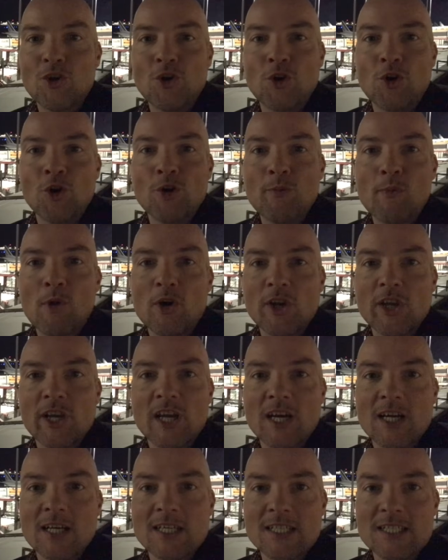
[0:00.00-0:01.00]
Good morning
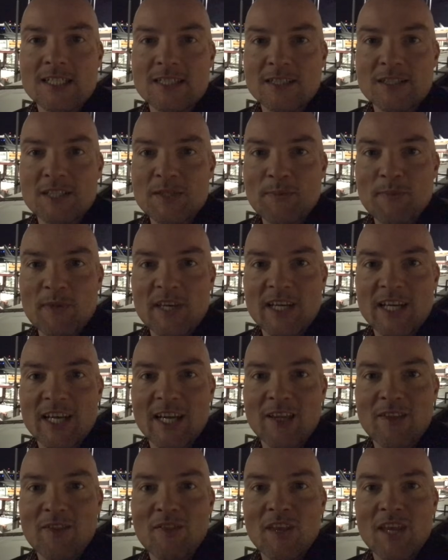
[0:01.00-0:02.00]
guys, it's me
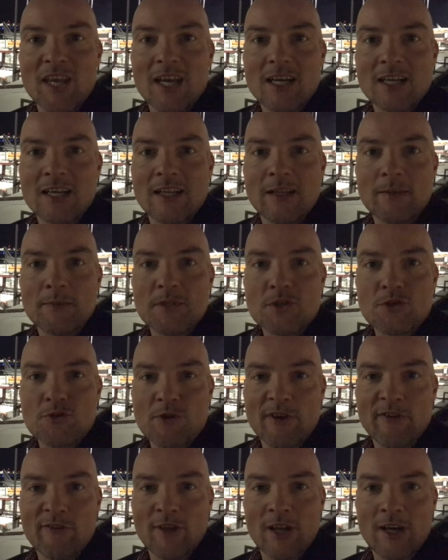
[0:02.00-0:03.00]
again, the Air-Clips
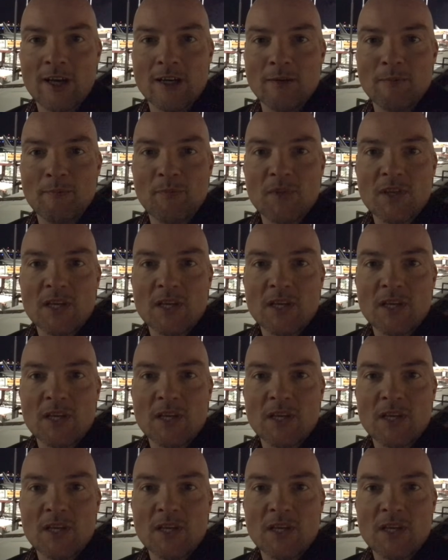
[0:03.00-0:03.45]
traveler.